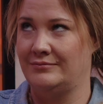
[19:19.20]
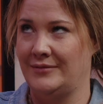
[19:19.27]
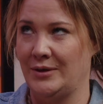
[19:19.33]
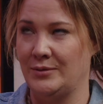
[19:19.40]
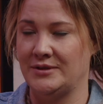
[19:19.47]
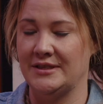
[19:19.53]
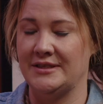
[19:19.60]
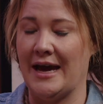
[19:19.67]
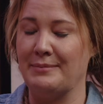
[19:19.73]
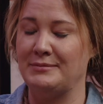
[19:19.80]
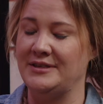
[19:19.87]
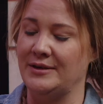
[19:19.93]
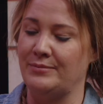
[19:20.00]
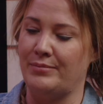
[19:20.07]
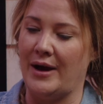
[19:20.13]
It was
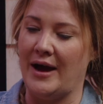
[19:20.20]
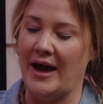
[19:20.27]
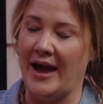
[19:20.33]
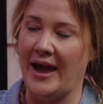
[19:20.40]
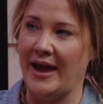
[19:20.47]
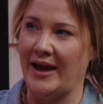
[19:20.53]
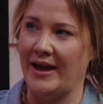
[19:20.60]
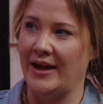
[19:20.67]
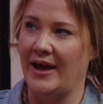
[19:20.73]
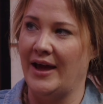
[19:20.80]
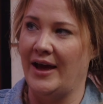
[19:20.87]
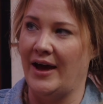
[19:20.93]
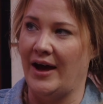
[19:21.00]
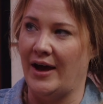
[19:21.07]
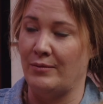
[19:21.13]
adapted by
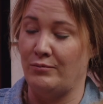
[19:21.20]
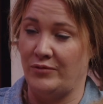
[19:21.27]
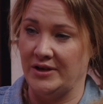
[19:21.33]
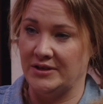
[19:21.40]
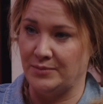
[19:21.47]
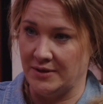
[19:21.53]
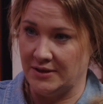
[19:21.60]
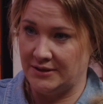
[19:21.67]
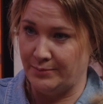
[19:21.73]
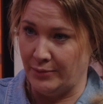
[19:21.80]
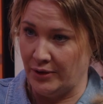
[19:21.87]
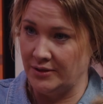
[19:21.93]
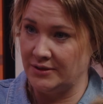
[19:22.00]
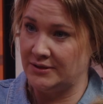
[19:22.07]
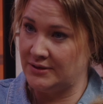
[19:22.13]
Reese
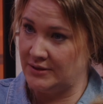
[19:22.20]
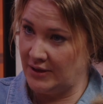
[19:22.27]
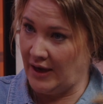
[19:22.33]
Witherspoon's